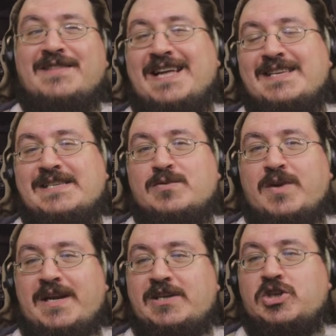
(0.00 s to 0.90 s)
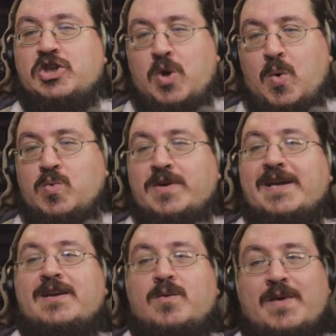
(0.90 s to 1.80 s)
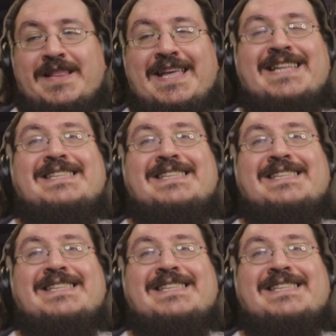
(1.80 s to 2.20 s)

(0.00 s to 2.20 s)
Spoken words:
that is really shown within